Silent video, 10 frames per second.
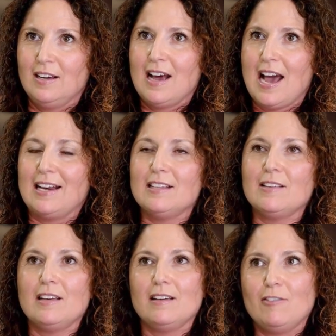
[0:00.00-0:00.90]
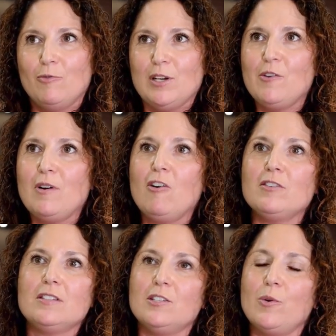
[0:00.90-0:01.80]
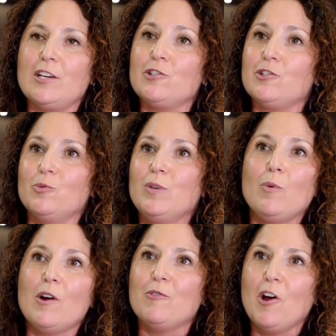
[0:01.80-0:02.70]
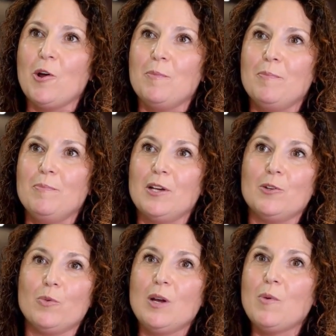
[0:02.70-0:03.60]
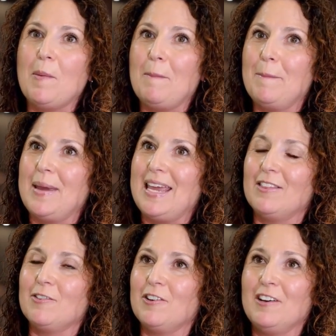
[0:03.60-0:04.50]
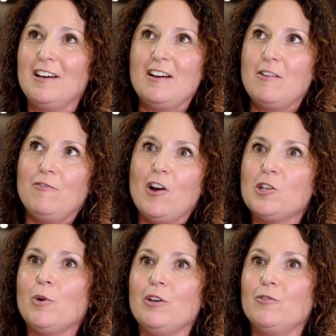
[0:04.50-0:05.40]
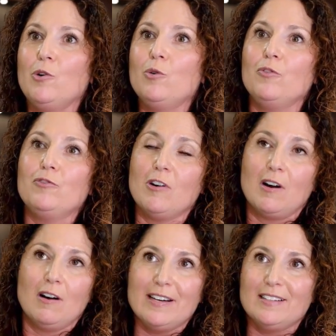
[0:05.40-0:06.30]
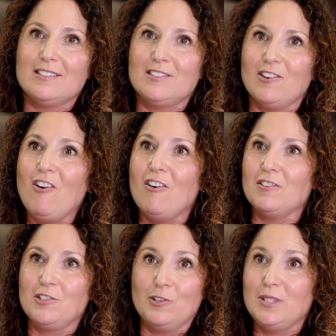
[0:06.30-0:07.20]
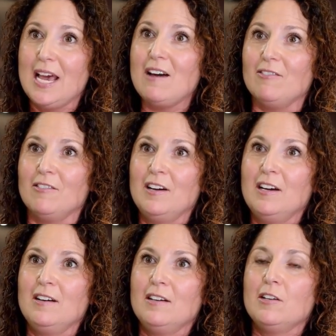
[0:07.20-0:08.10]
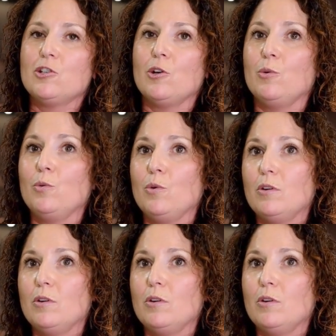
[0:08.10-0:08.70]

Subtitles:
And if we don't ask these questions, we won't know, because we won't be the first point of call for our clients to tell. So